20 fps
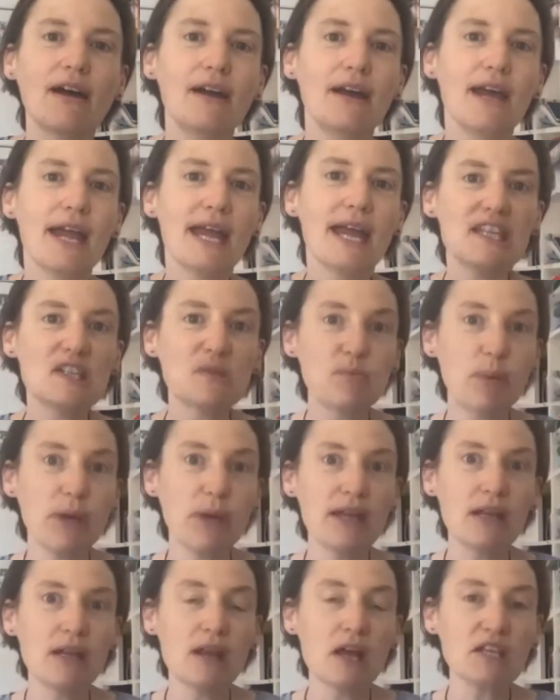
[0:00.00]
it's
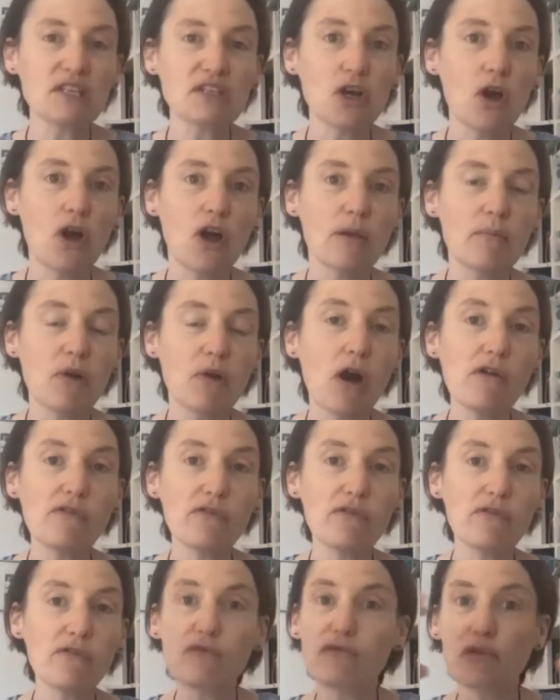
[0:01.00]
been a time
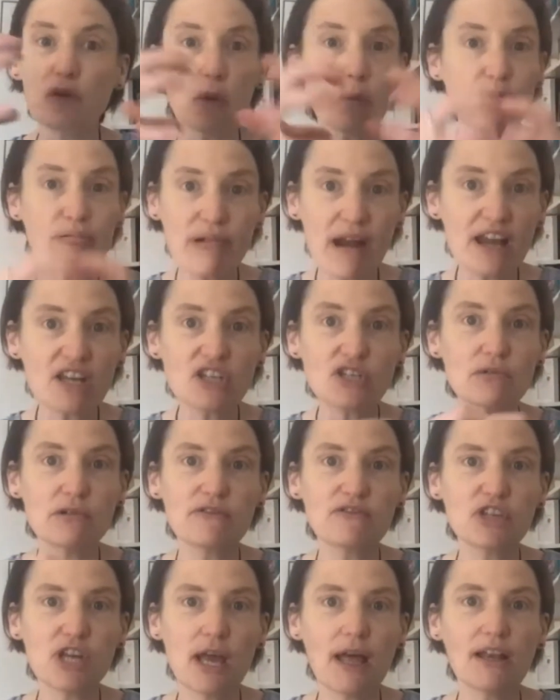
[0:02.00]
of real pressure, of
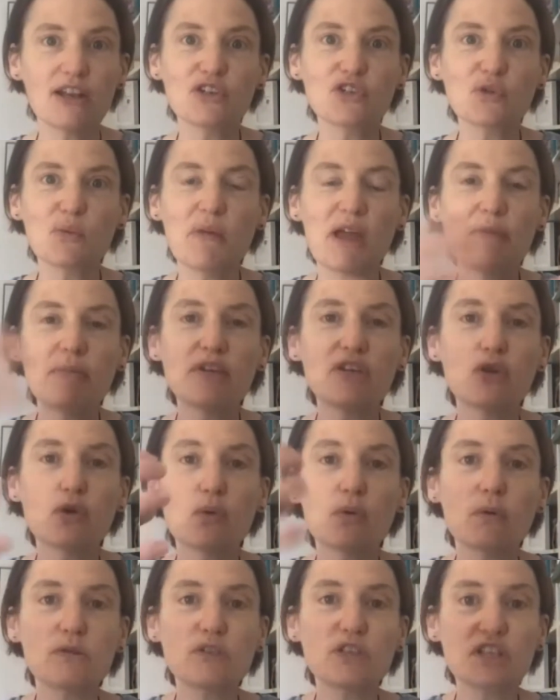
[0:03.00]
challenge. Or maybe
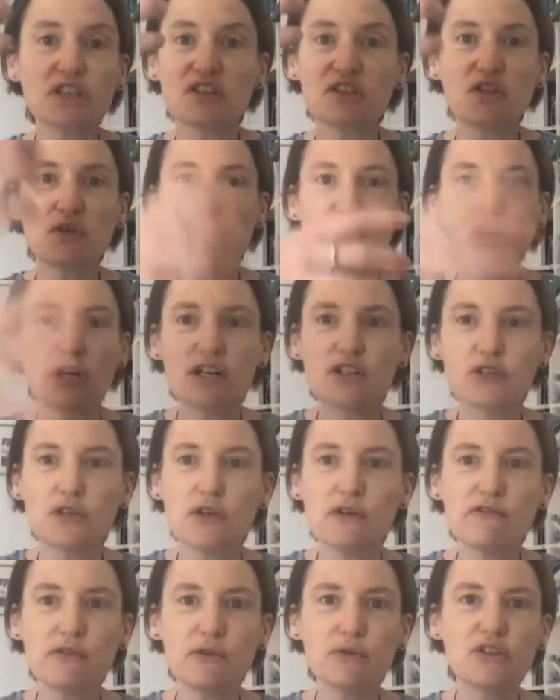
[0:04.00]
you're trying to do your
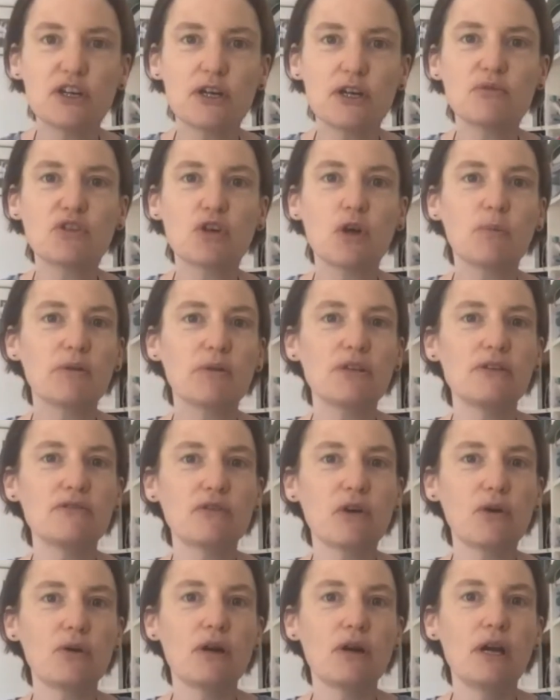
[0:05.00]
full-time job and you've
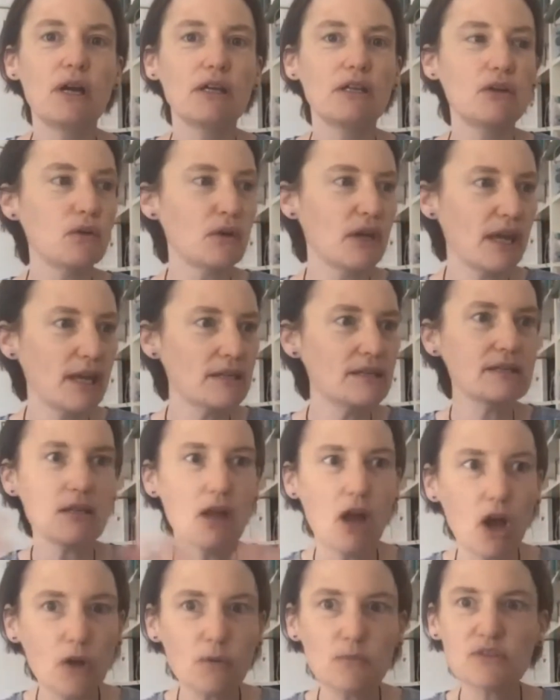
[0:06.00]
got your kids to
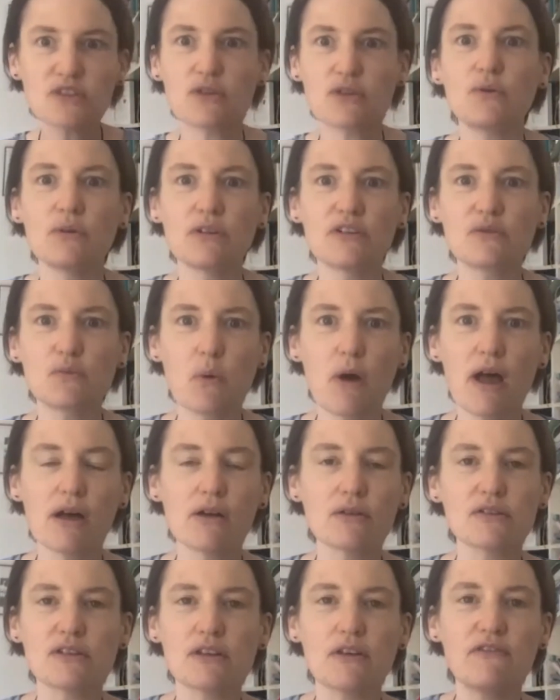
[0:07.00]
homeschool as
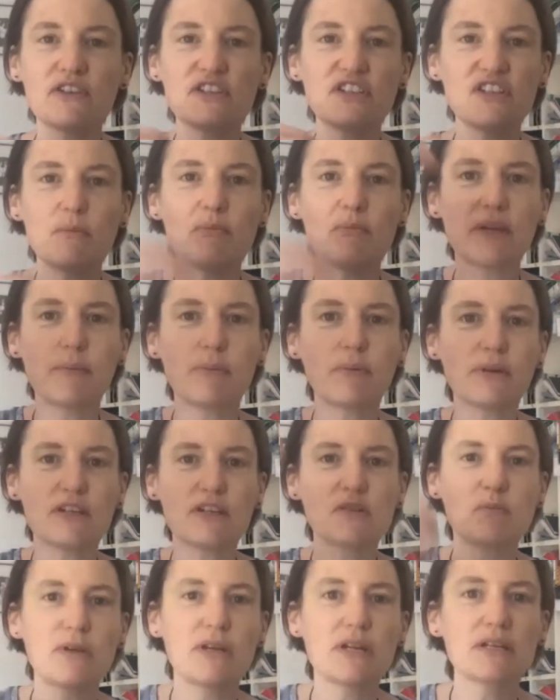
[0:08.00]
well. So for some people, it's
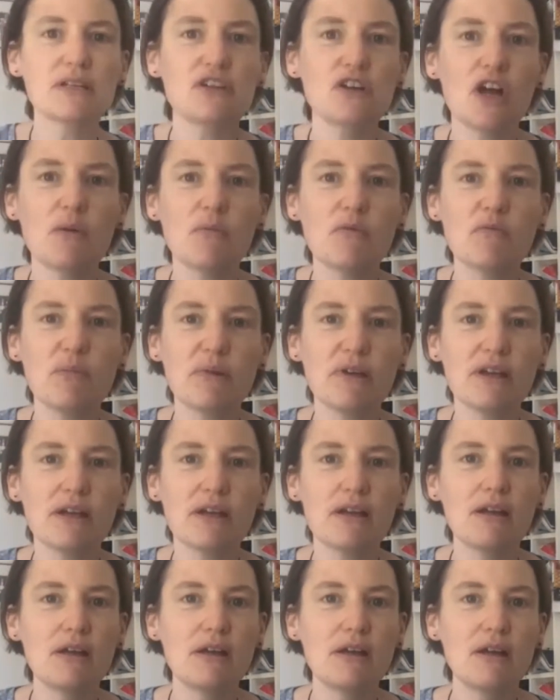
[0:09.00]
been a time of being
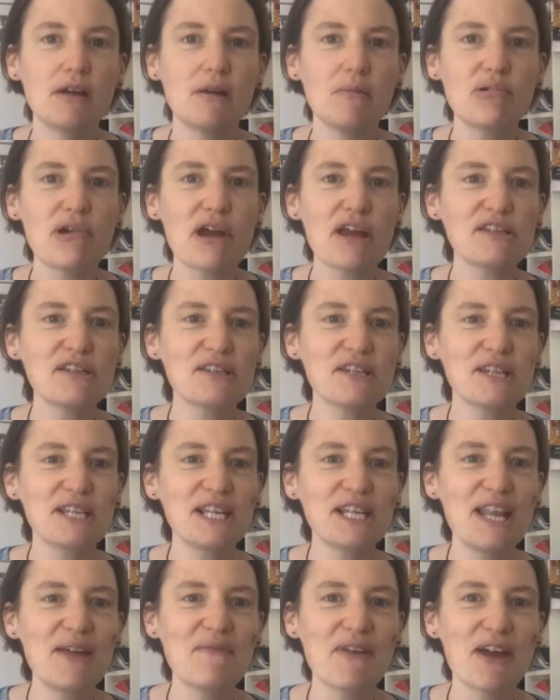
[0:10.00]
pressed to the
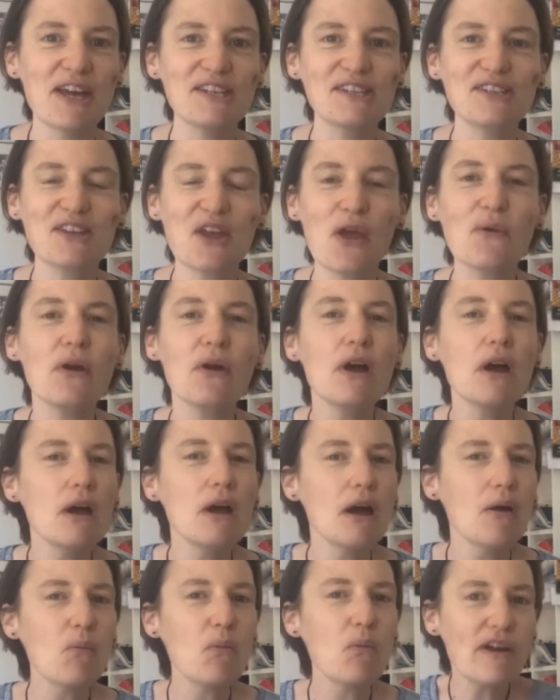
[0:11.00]
limit. So
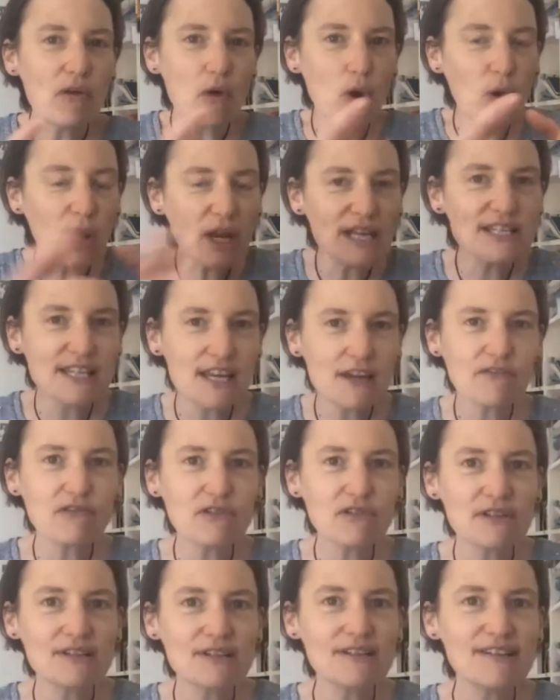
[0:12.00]
we're all in
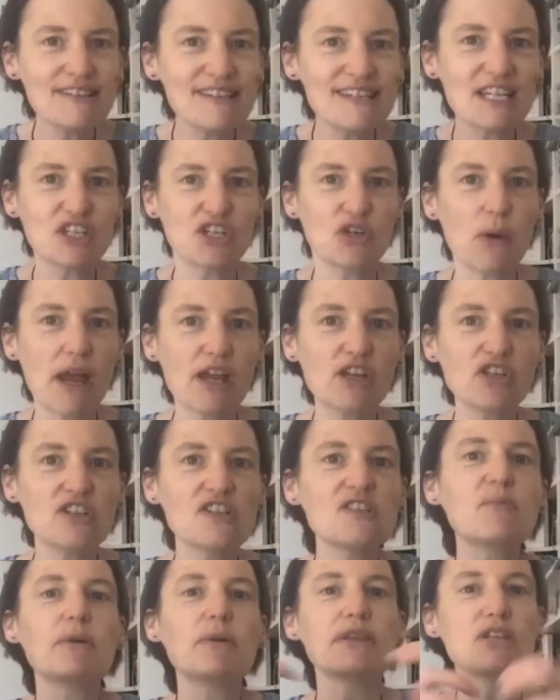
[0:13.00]
different situations,
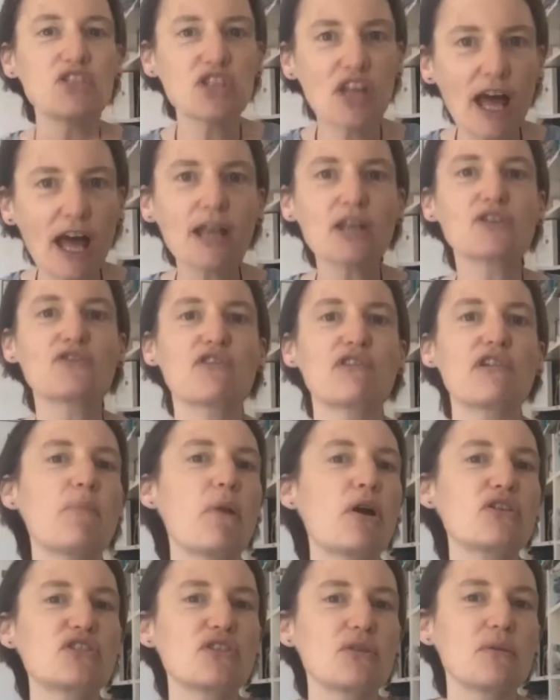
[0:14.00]
but the challenge for
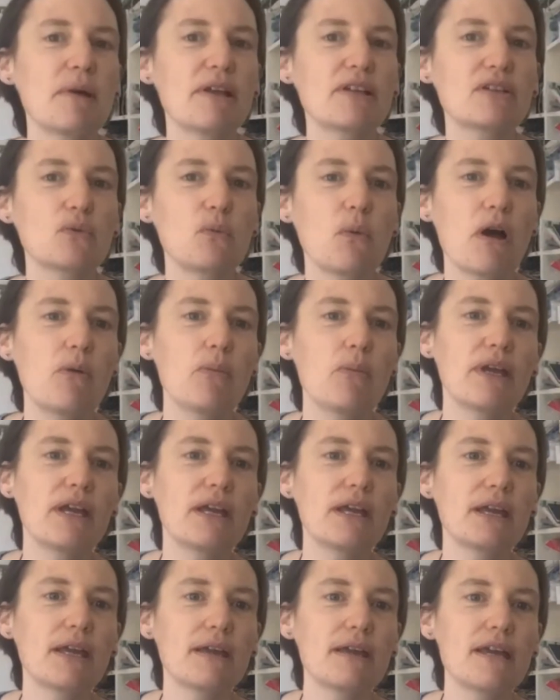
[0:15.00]
emotional mental
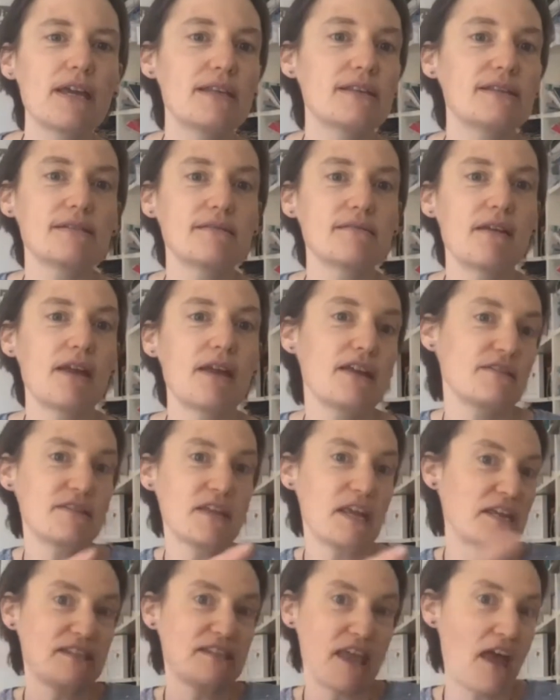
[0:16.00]
well-being is
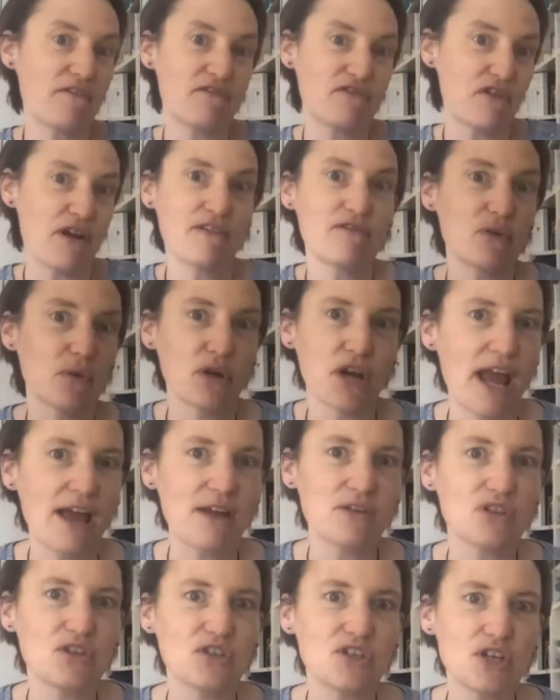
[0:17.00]
there for everyone. How
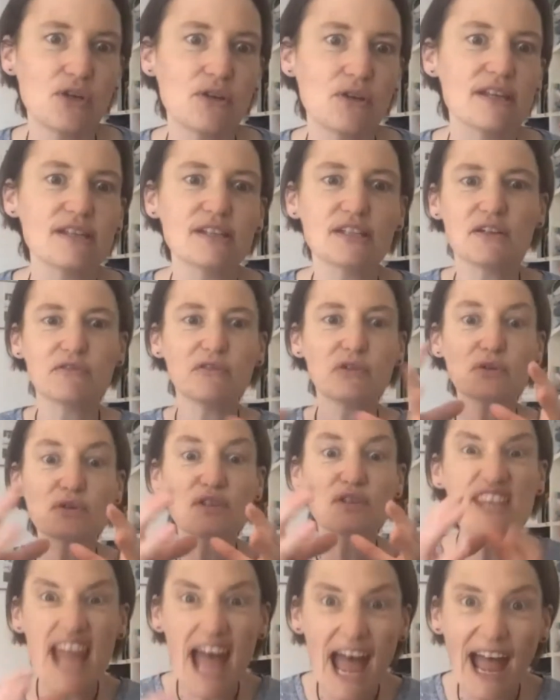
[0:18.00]
do you do this? And of course,
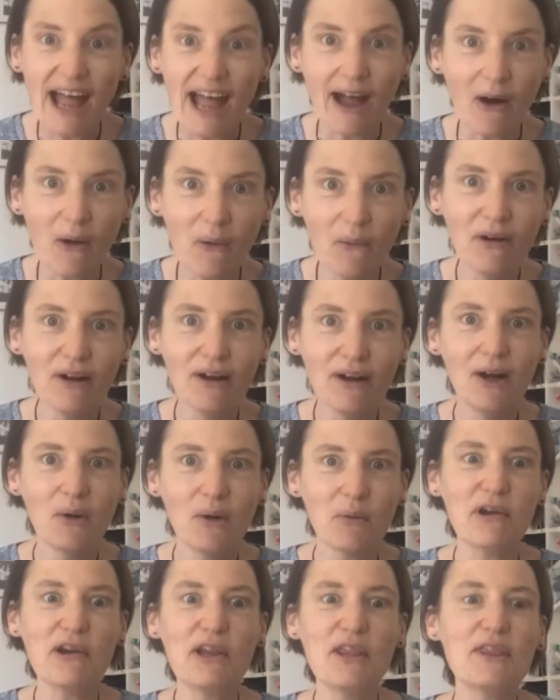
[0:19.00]
now
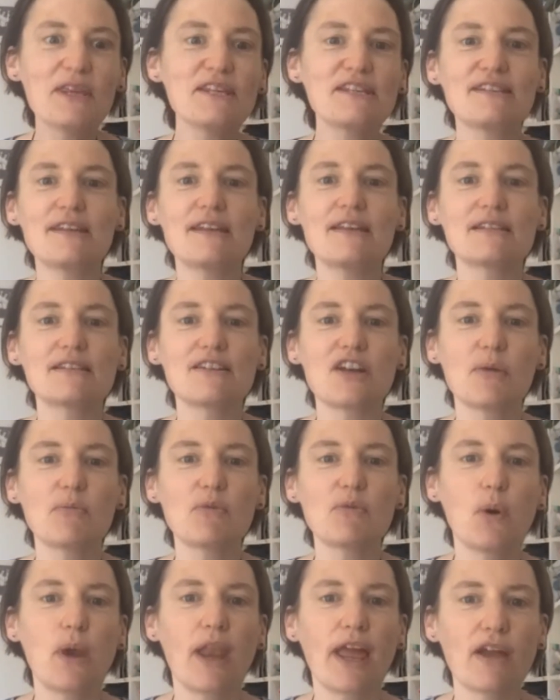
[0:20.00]
we're in this season I'm
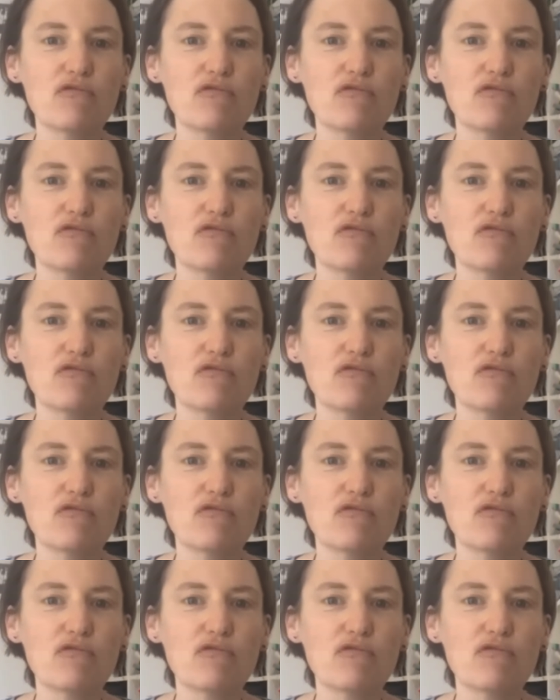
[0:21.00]
calling